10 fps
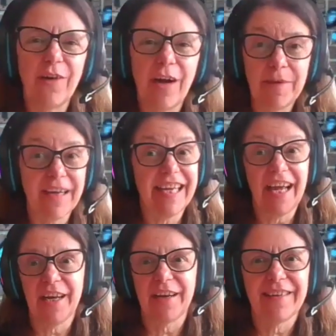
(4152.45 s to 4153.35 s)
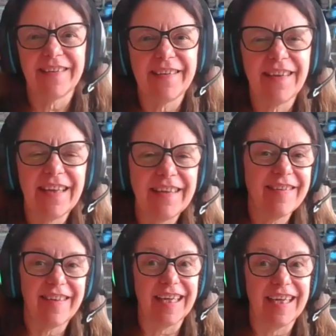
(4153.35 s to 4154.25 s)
I'm going to get it because it's like